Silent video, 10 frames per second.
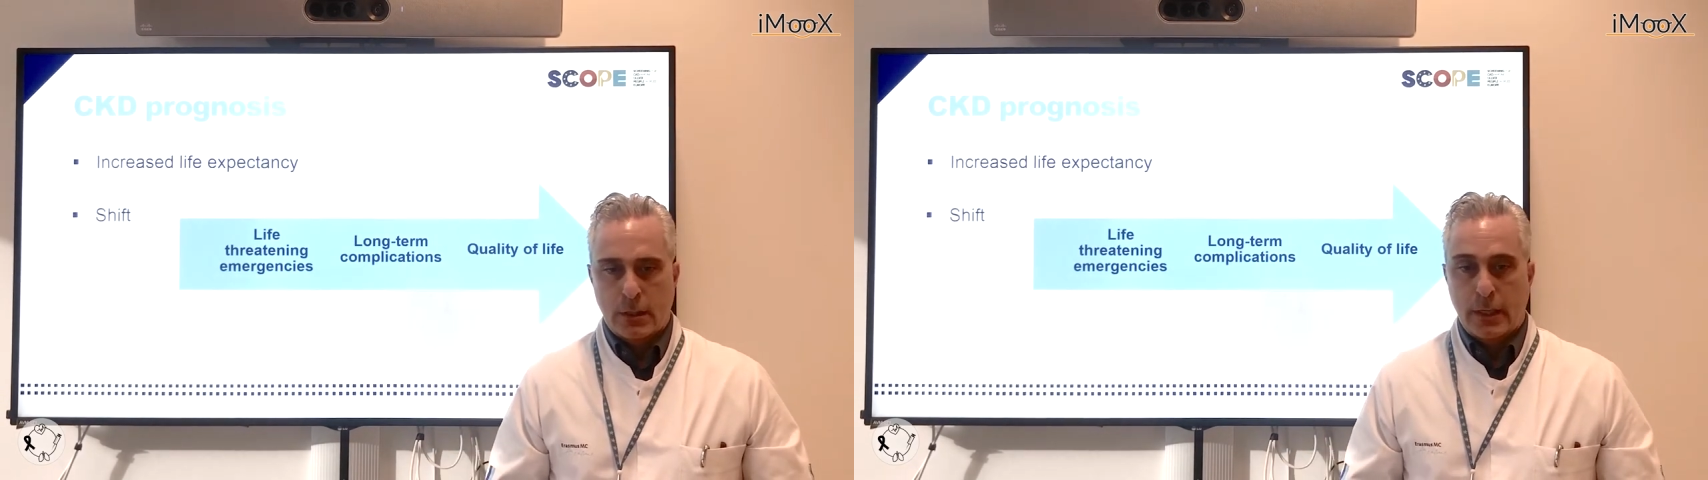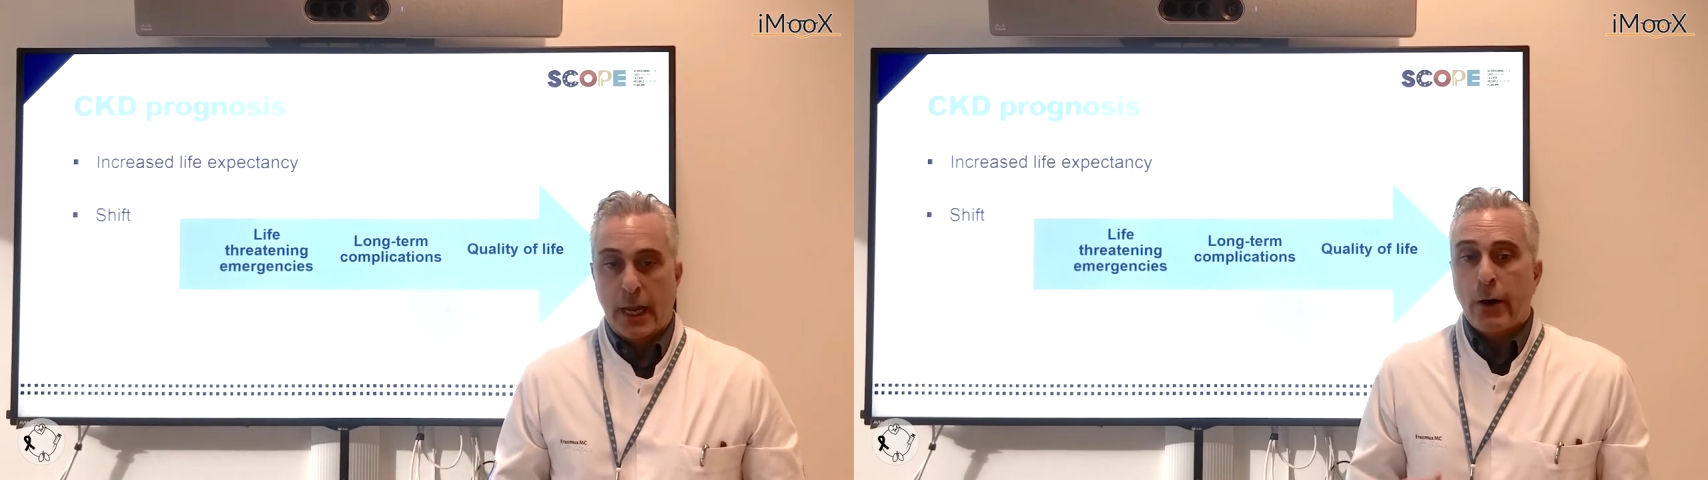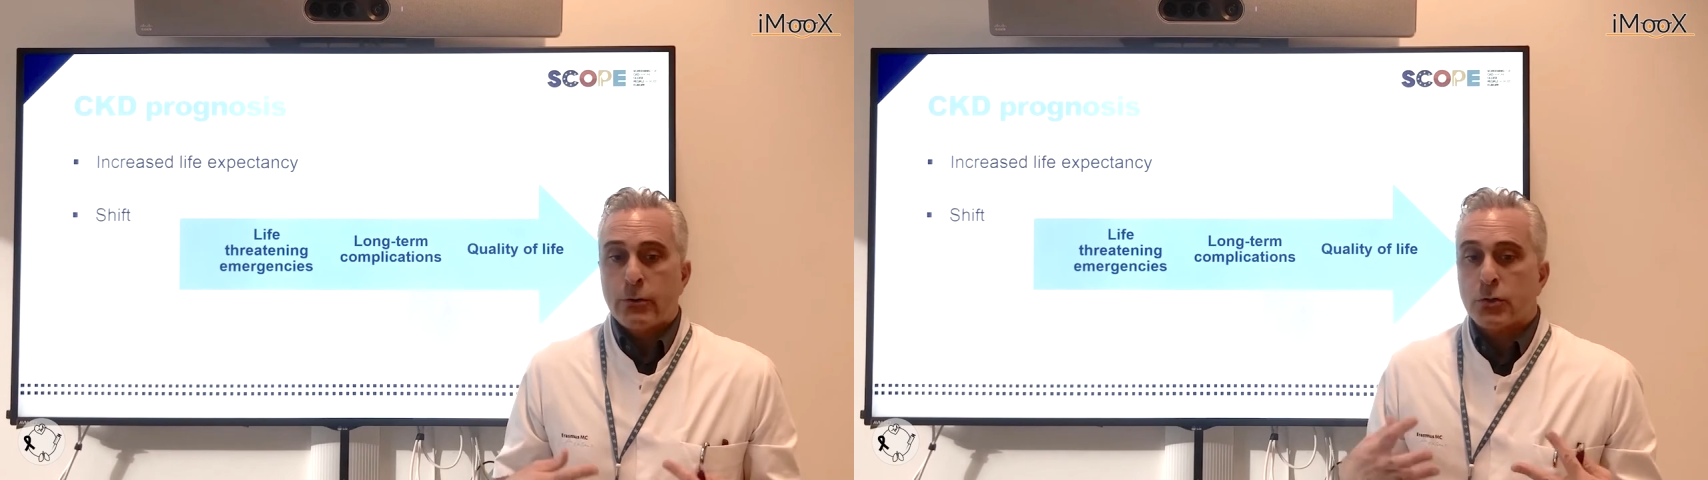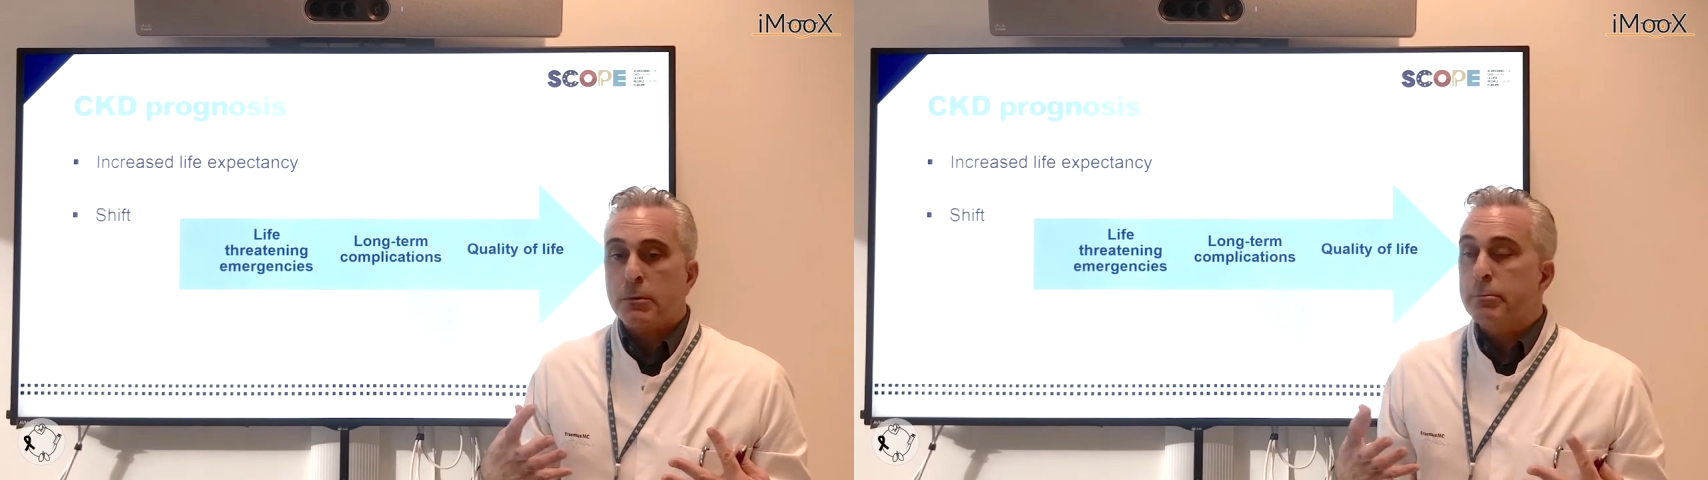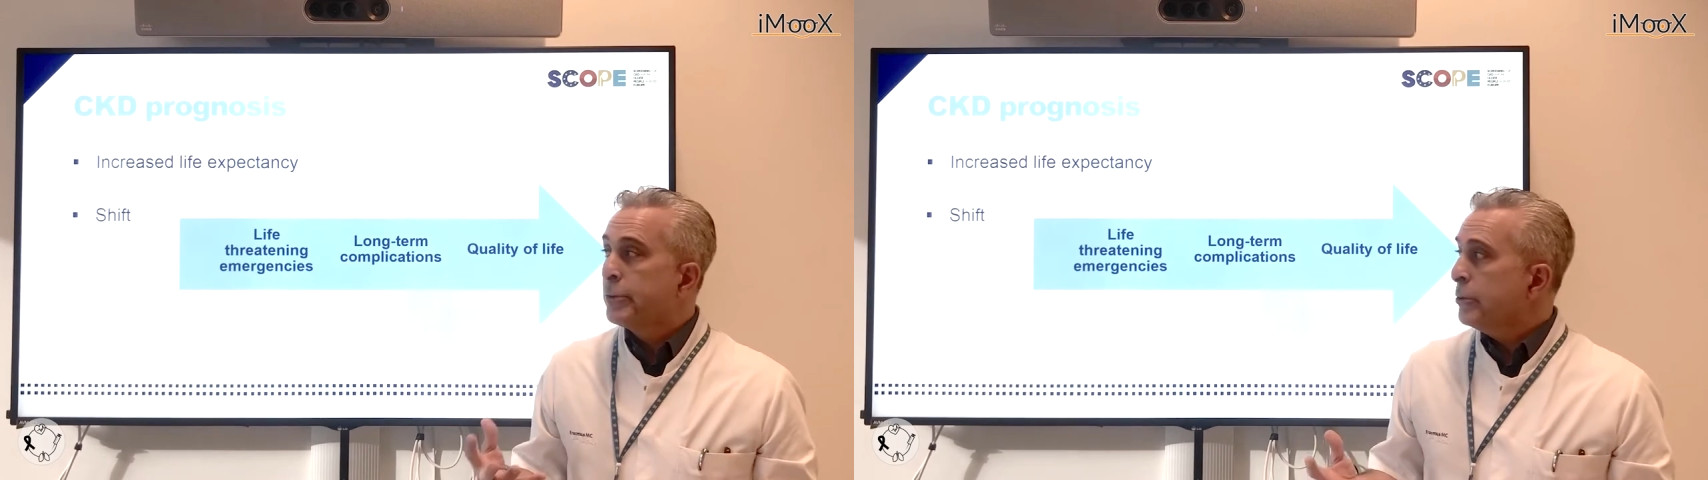and how to
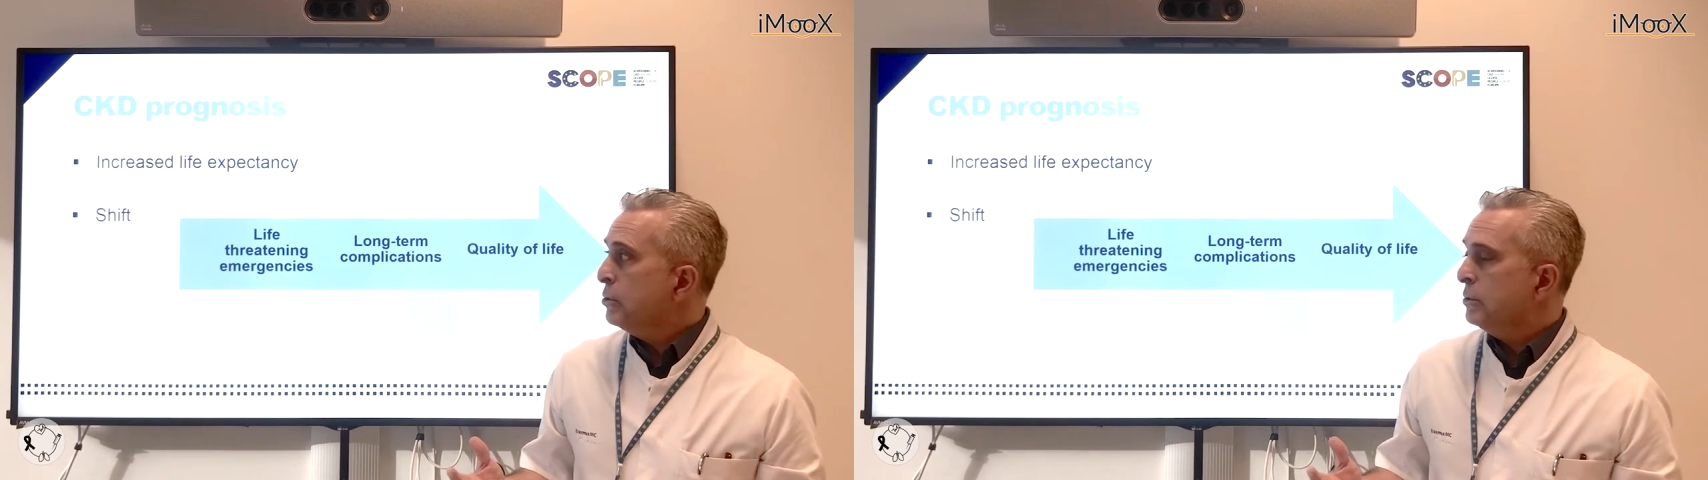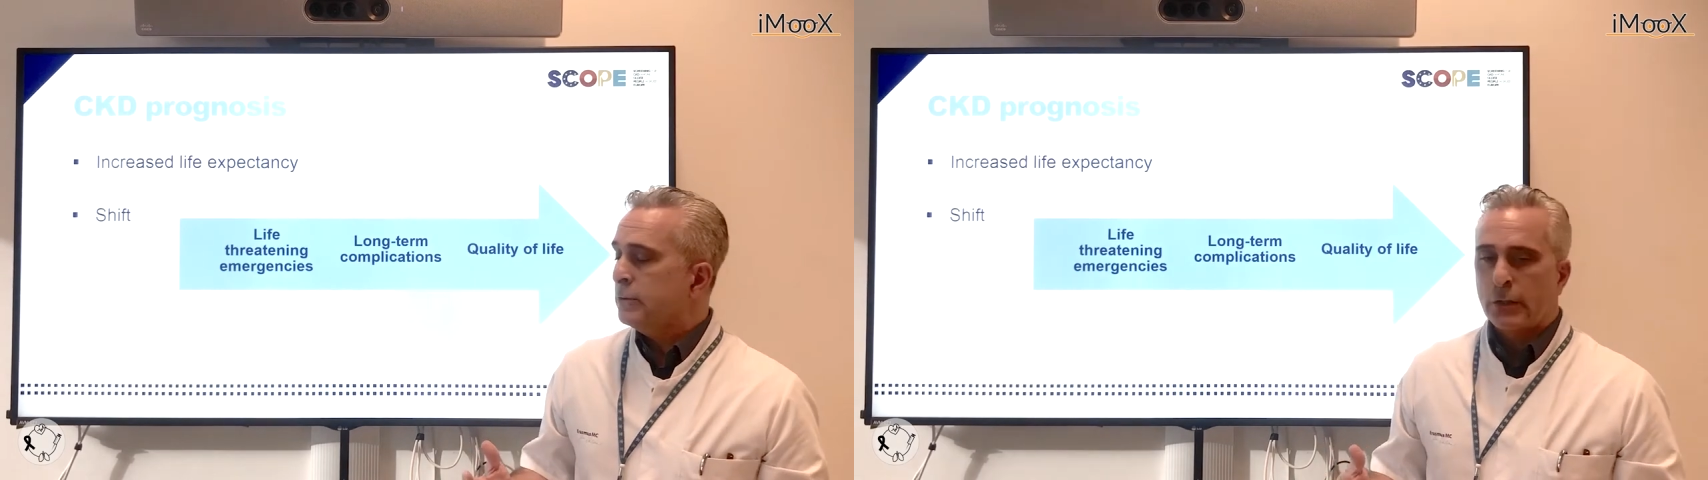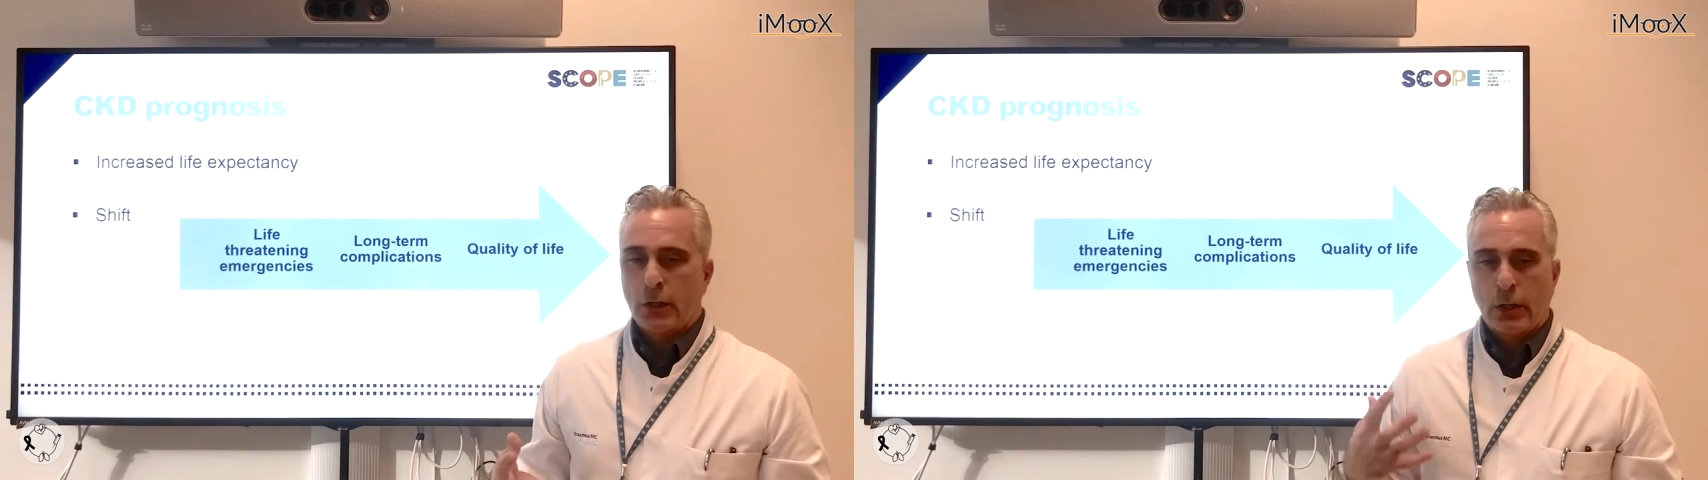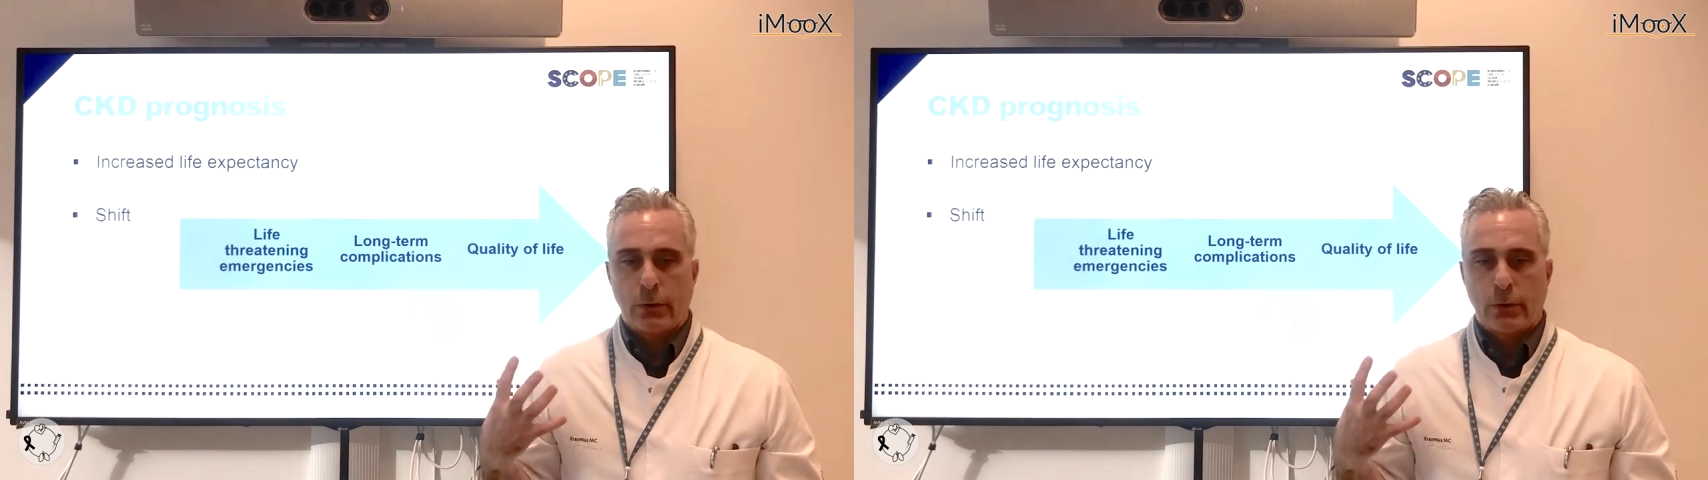improve